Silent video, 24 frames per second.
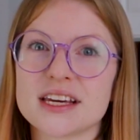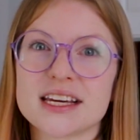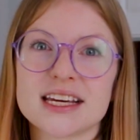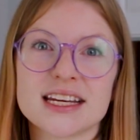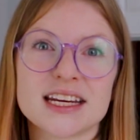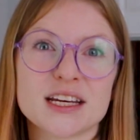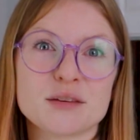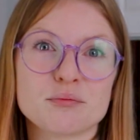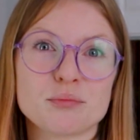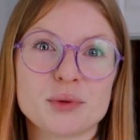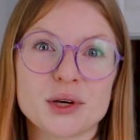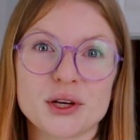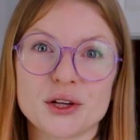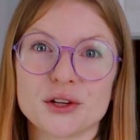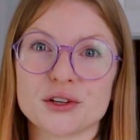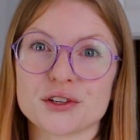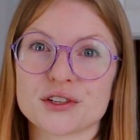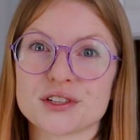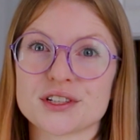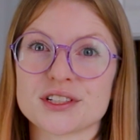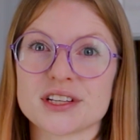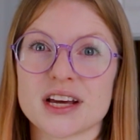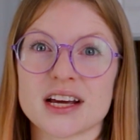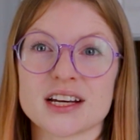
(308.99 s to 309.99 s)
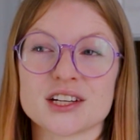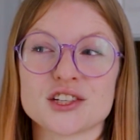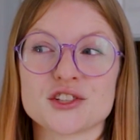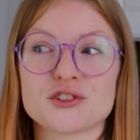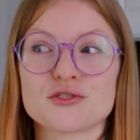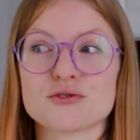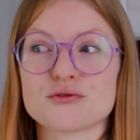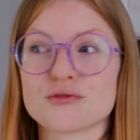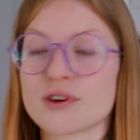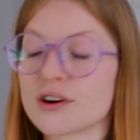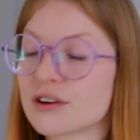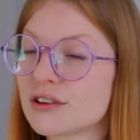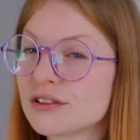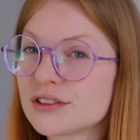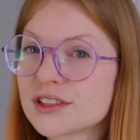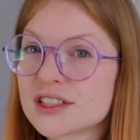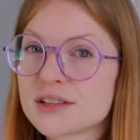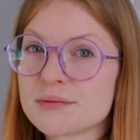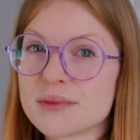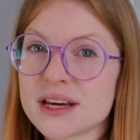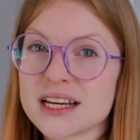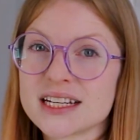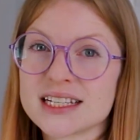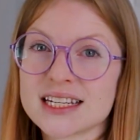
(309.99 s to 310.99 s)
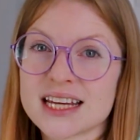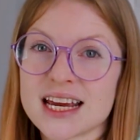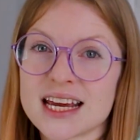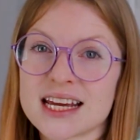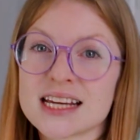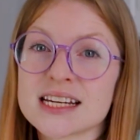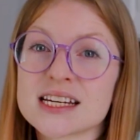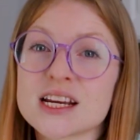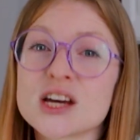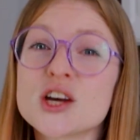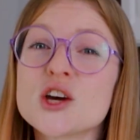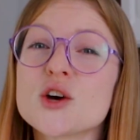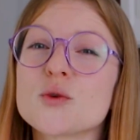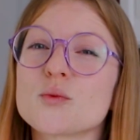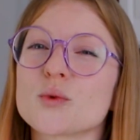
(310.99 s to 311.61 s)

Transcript: eating pillars I struggled to maintain